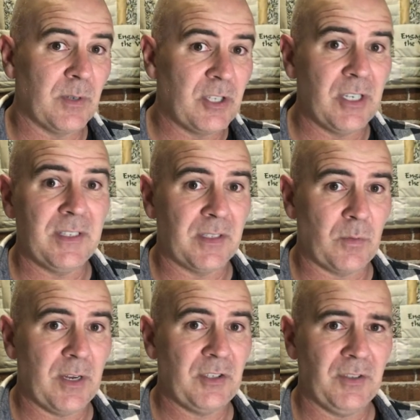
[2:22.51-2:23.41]
When Jesus
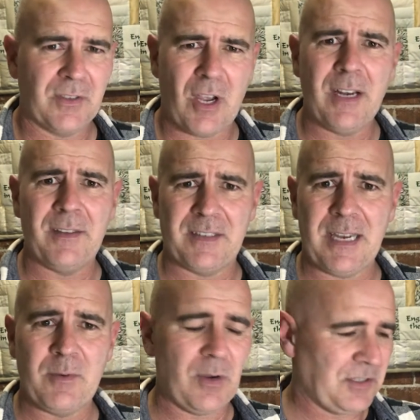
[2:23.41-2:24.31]
questions, kind of the
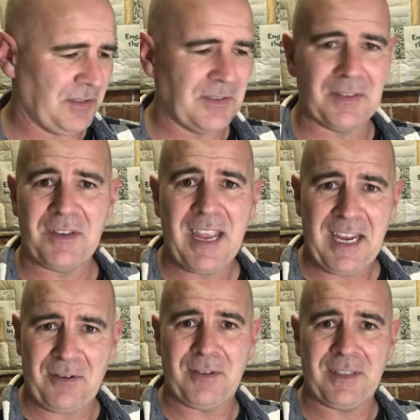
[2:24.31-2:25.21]
same questions that
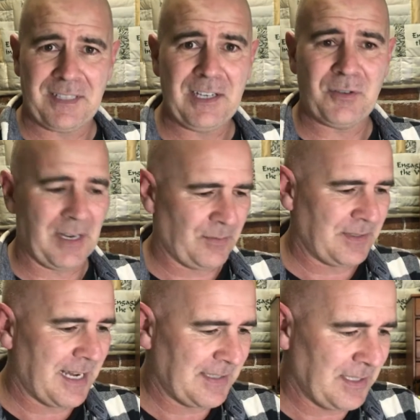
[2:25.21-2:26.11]
Herod the Tetrarch
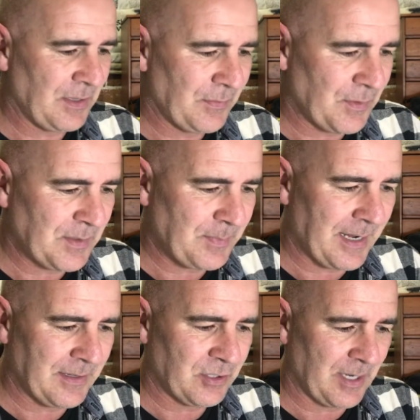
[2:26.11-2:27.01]
was asking in the first
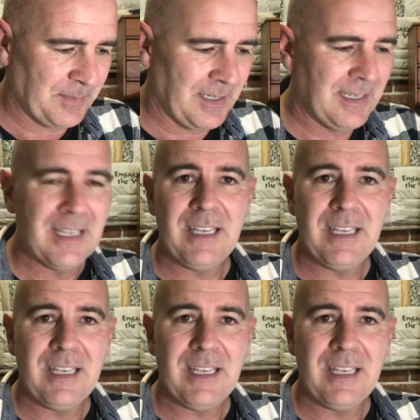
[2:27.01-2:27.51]
part of the chapter